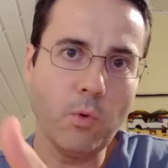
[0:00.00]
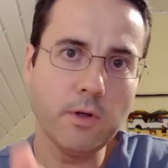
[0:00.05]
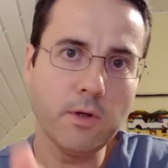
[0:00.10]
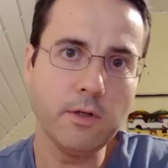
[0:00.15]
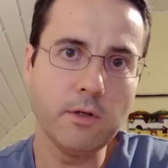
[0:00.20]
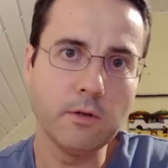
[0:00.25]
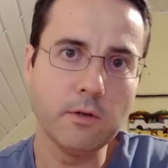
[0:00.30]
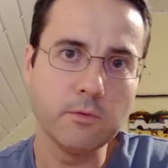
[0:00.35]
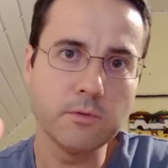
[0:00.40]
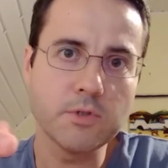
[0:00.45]

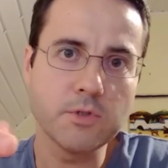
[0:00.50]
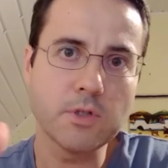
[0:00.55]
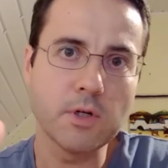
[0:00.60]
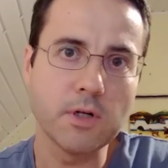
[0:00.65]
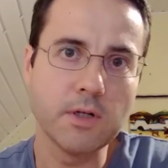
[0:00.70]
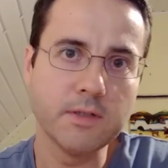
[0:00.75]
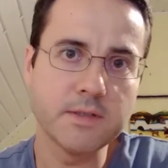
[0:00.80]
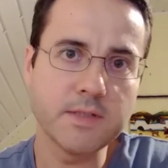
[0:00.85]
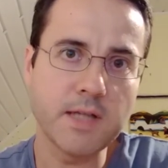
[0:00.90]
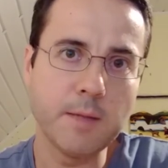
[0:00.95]
you know,
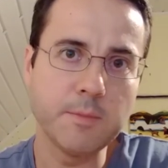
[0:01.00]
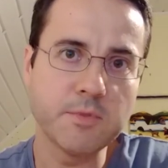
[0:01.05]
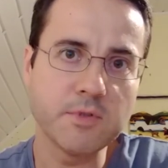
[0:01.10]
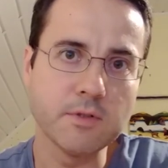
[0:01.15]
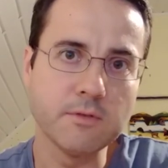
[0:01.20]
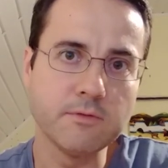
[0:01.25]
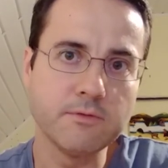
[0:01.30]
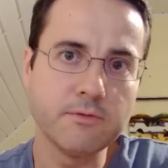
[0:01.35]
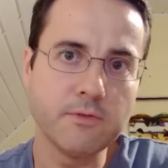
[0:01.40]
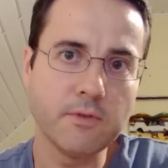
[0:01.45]
certain types
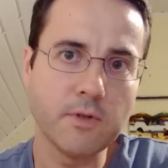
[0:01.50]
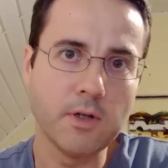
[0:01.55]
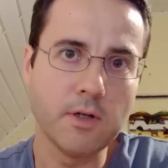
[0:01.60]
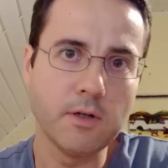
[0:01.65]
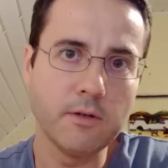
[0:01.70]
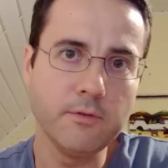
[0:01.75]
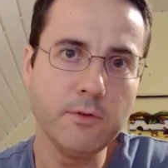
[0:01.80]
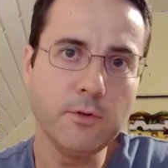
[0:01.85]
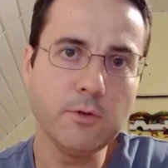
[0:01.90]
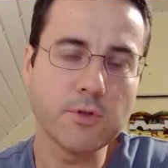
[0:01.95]

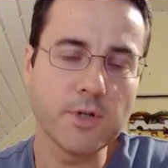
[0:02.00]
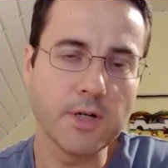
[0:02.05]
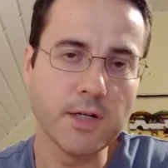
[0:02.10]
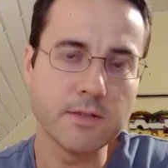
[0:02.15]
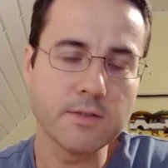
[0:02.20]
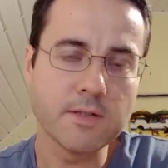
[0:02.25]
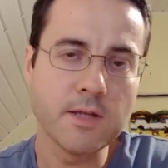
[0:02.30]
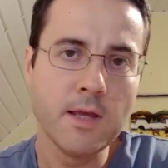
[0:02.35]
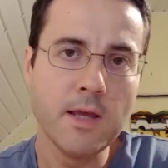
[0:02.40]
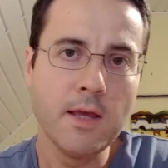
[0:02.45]
of
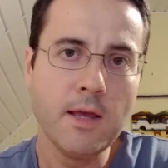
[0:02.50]
nutrients,